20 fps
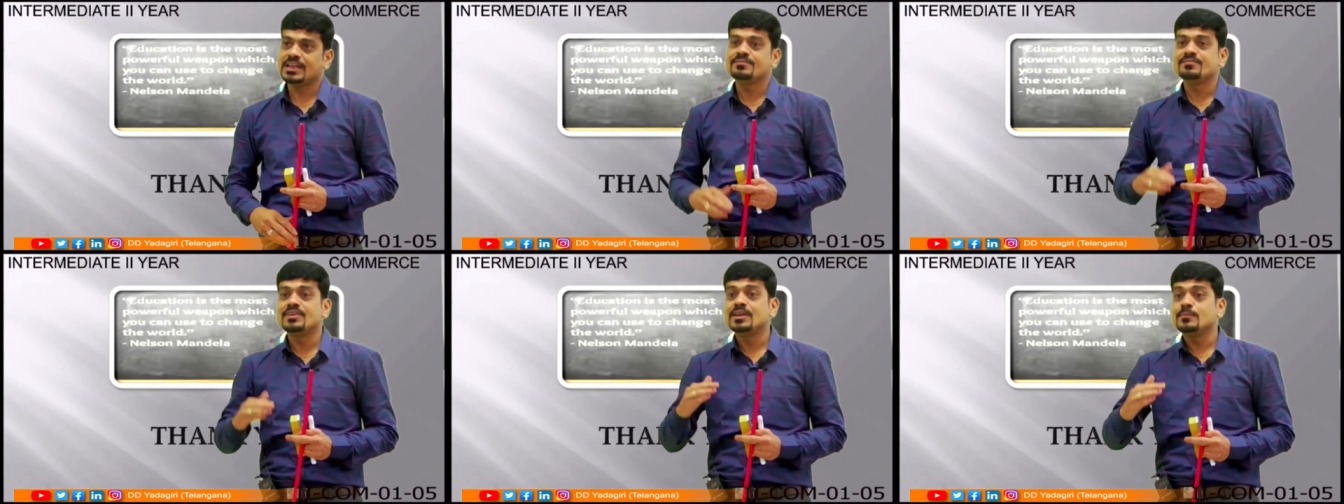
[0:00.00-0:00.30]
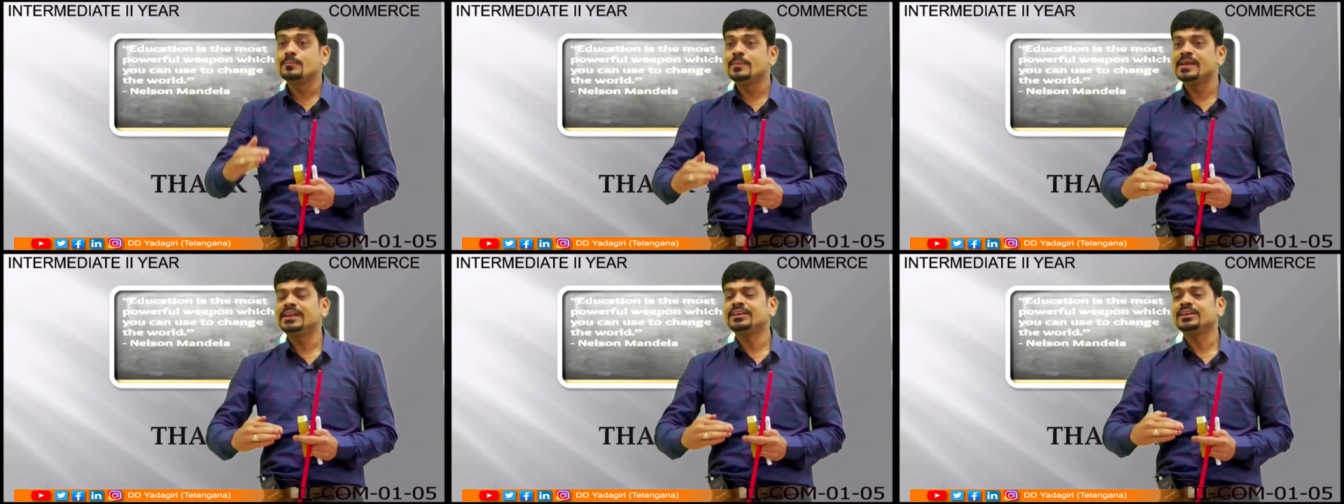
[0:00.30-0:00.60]
We'll
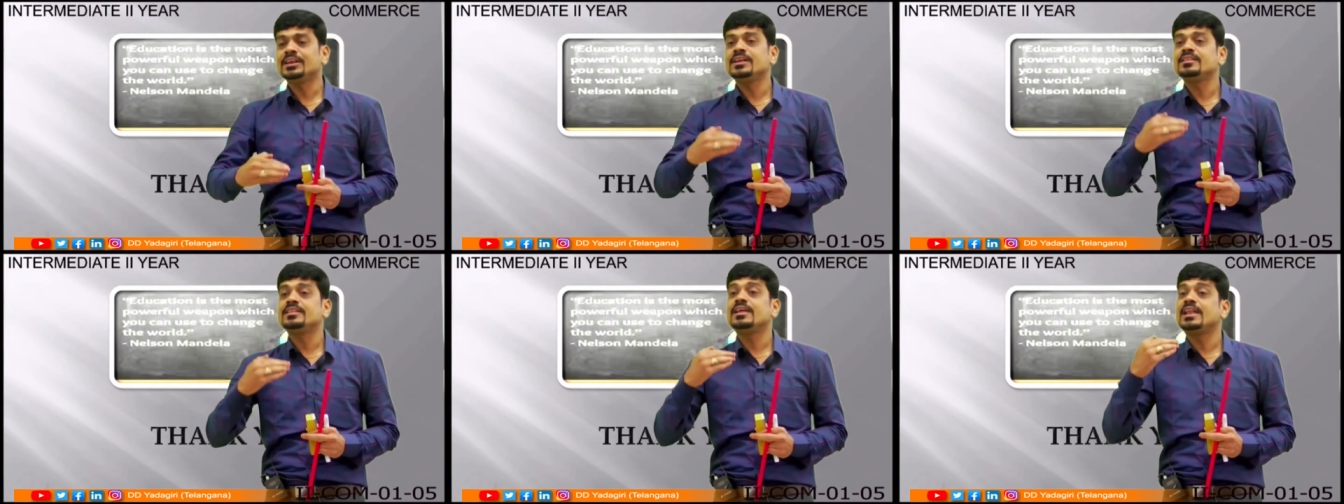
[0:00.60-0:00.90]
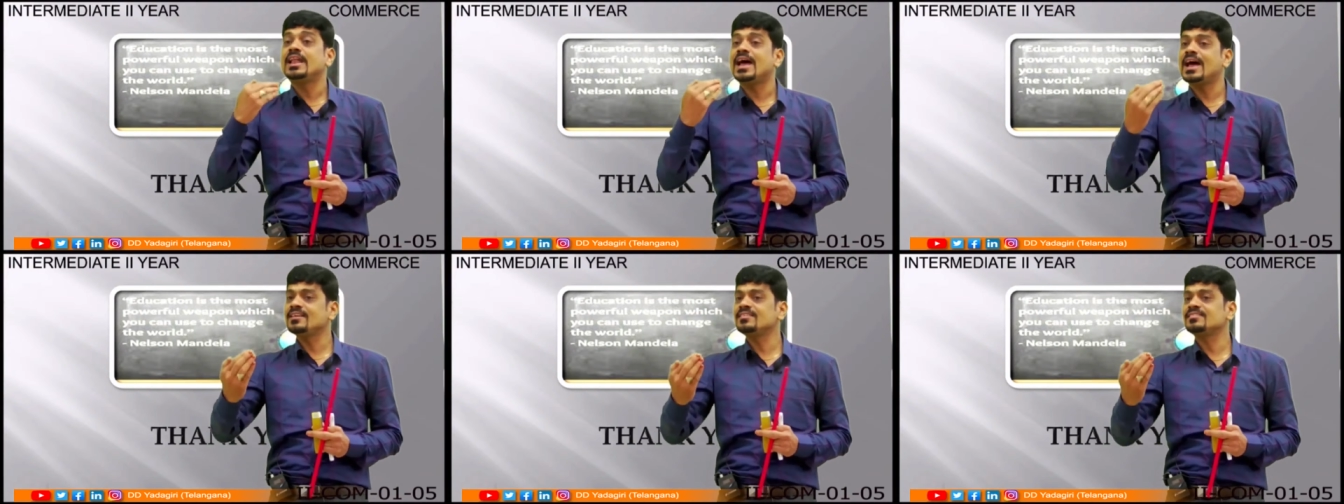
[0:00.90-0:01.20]
meet in the
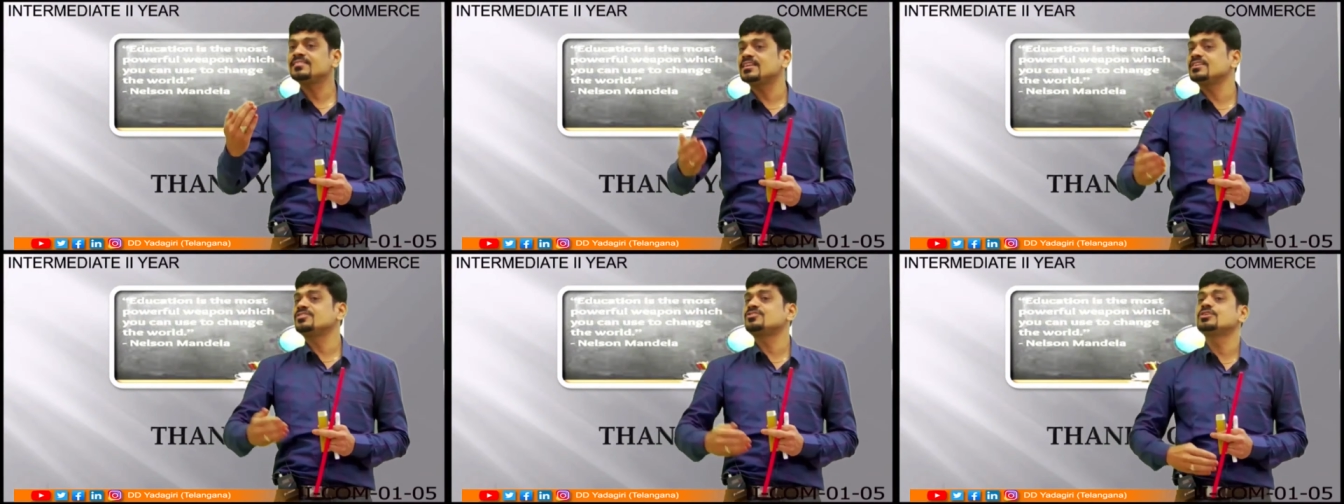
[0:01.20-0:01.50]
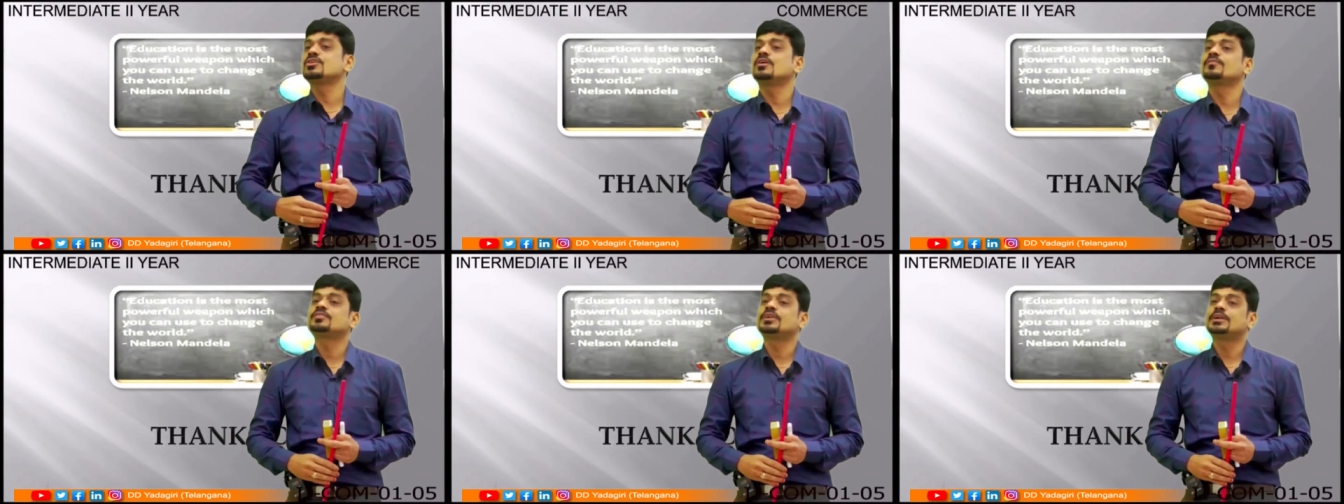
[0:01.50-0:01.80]
last
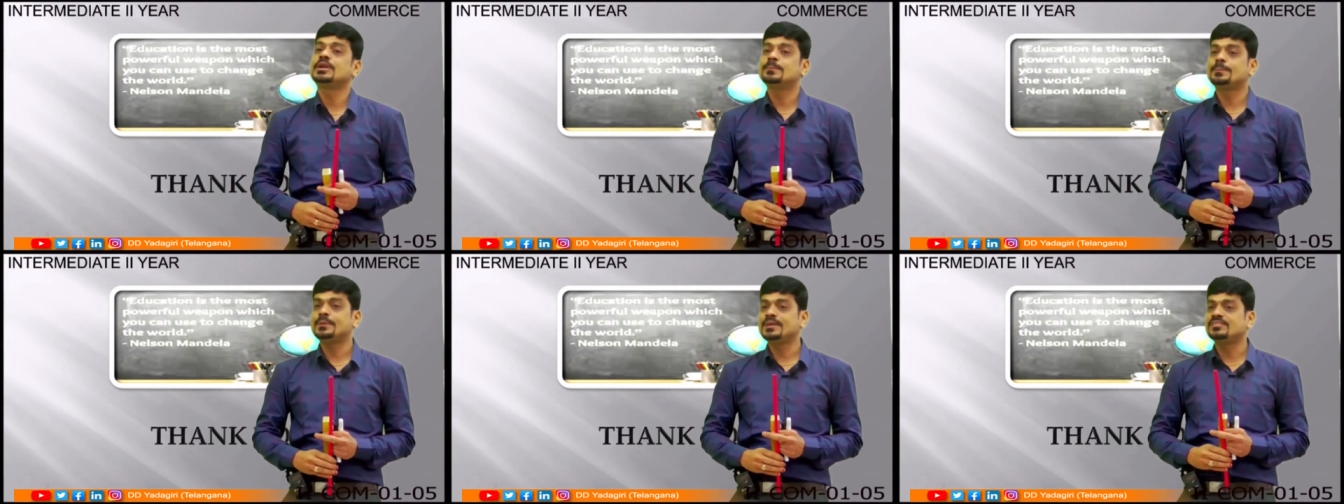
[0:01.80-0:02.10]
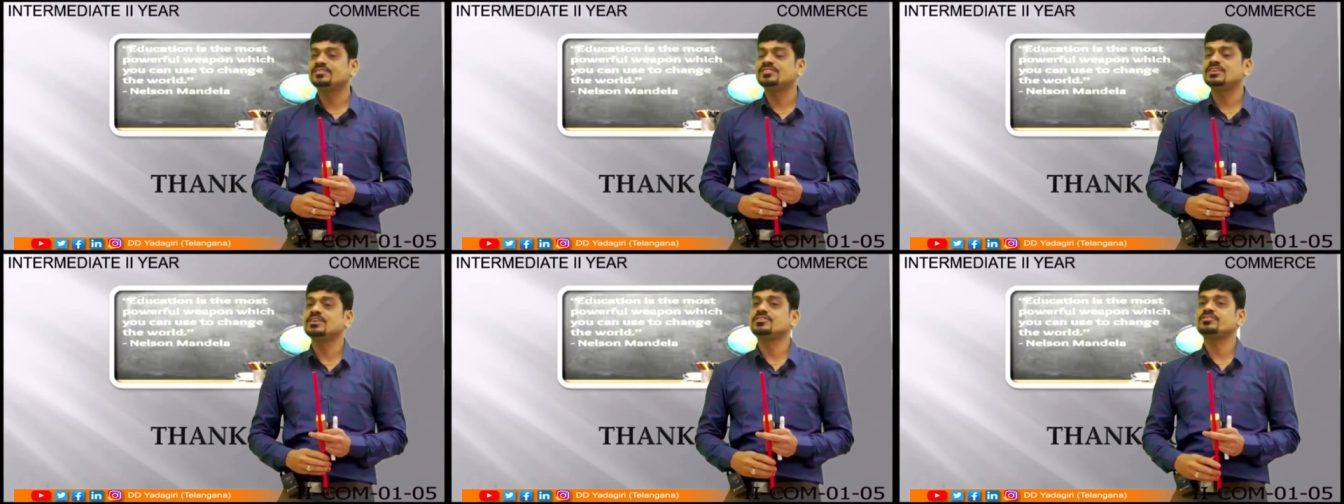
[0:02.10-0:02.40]
session of the
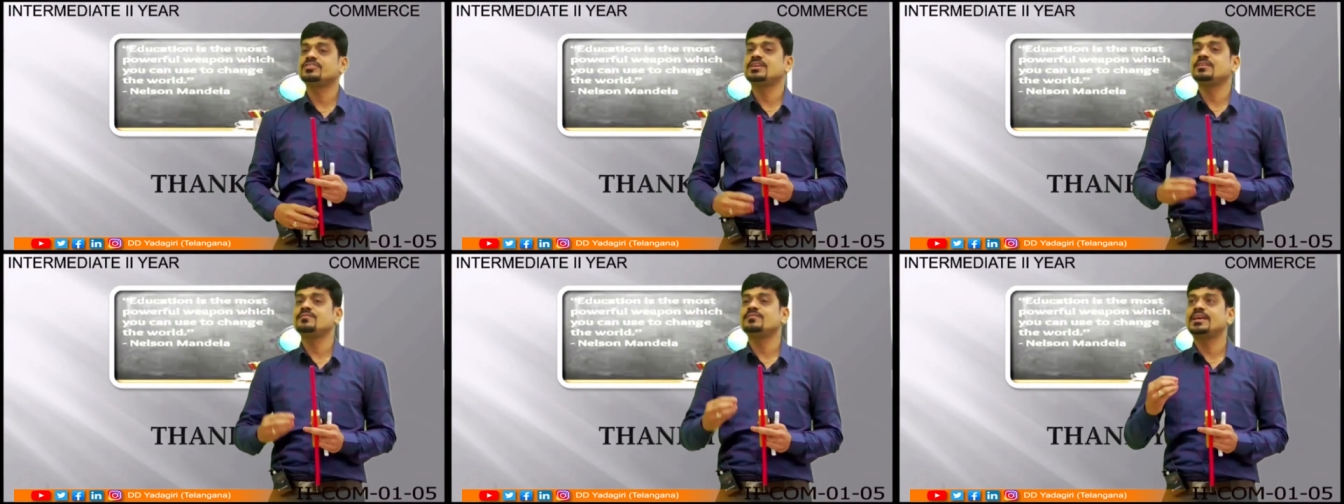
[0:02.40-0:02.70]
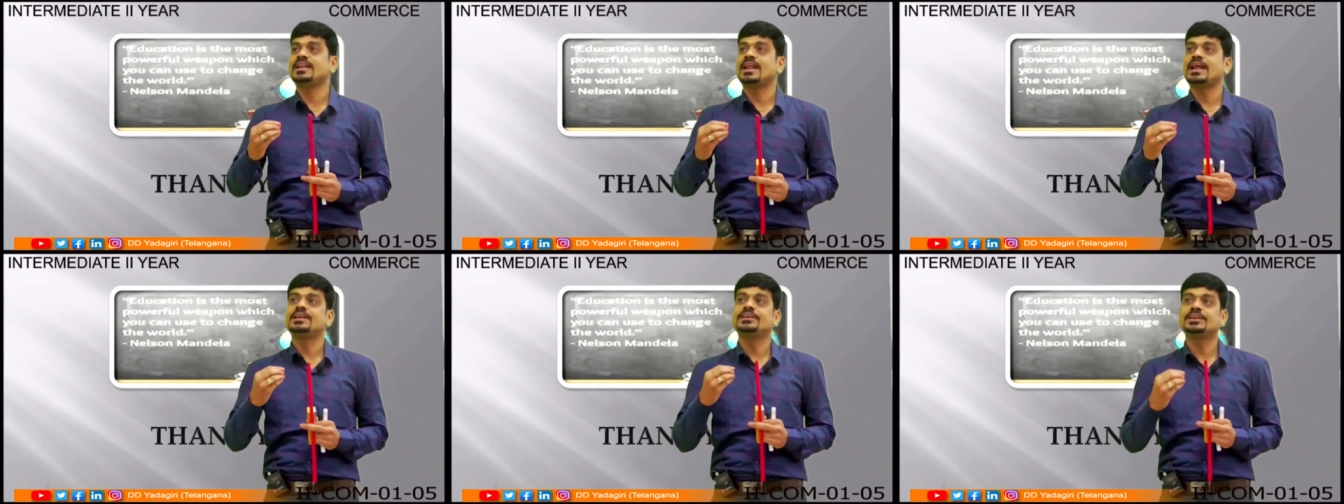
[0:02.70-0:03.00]
depreciation where I'll